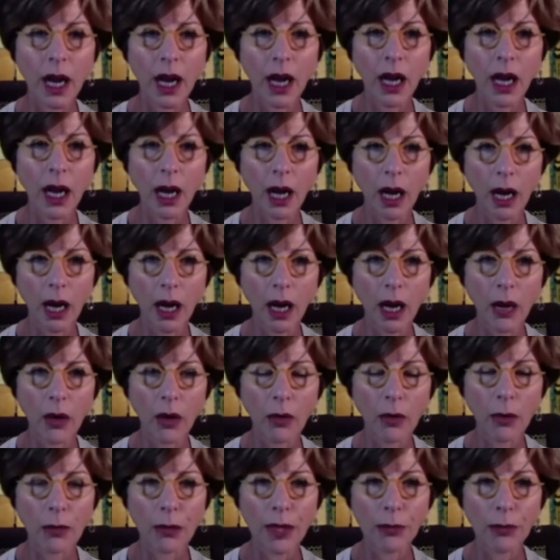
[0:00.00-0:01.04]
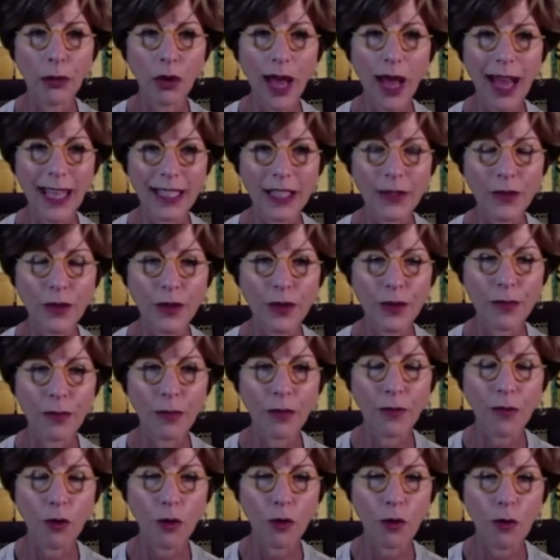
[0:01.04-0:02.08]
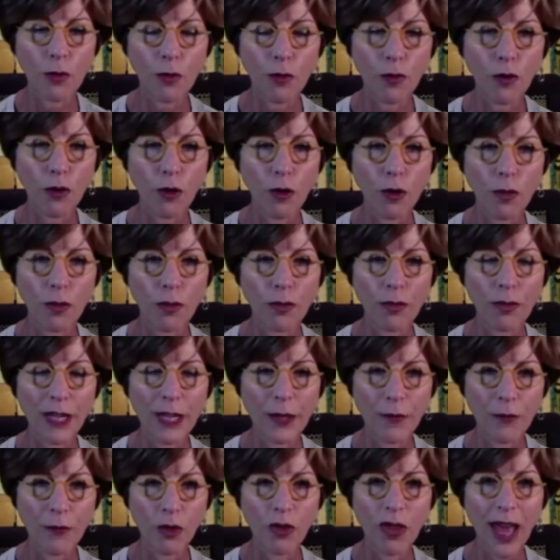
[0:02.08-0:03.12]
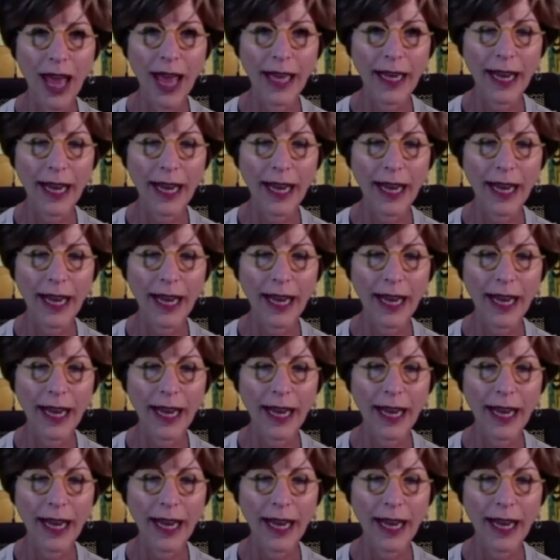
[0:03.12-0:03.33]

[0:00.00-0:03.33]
When people ask for me for